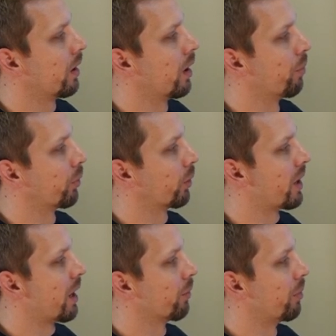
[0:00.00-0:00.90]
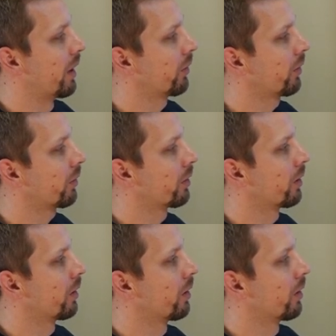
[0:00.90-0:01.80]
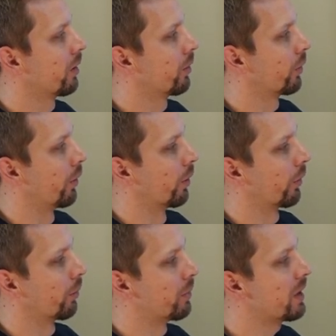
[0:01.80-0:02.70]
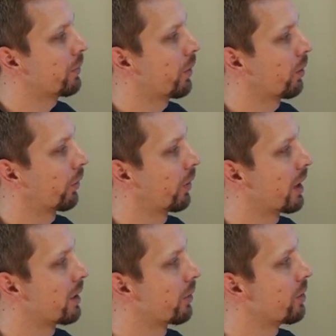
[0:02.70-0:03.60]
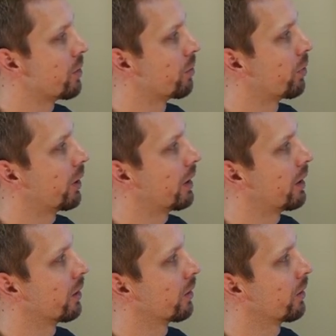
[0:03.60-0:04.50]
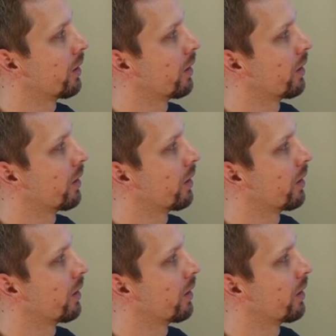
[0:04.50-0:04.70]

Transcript: a per camera basis. So there are some default settings that you can put in here